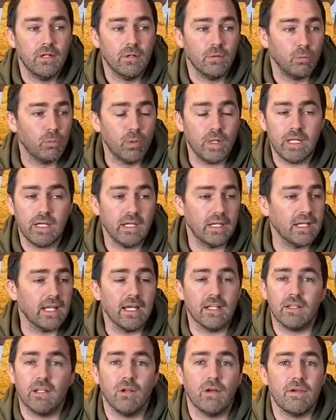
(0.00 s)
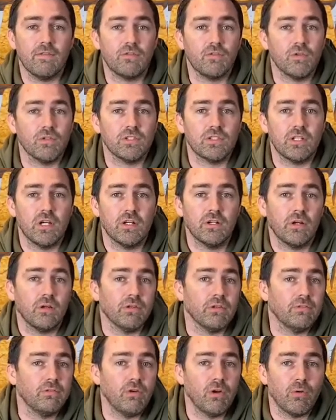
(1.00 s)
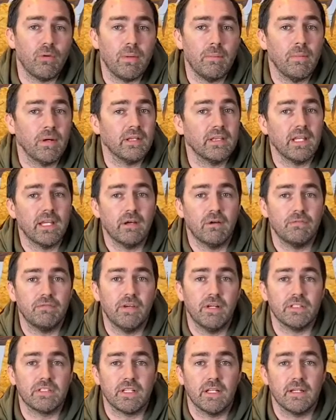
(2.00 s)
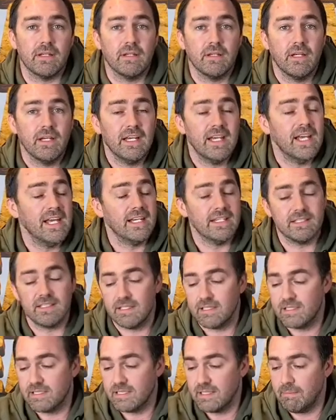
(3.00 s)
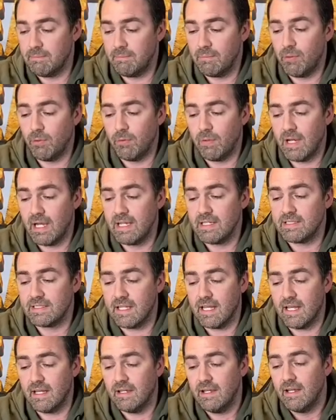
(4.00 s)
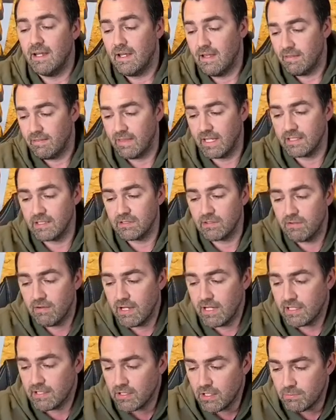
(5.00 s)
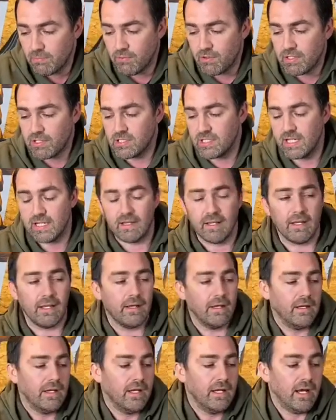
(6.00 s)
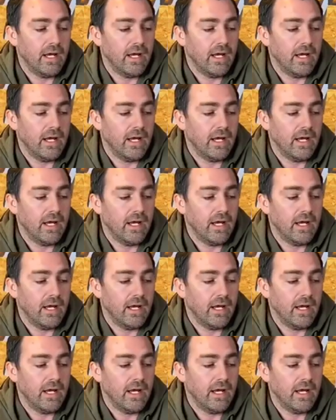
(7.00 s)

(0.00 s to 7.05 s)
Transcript: we can get the live draws done on the following Monday or Thursday. It's as simple as that. Thanks, Craig. Appreciate that.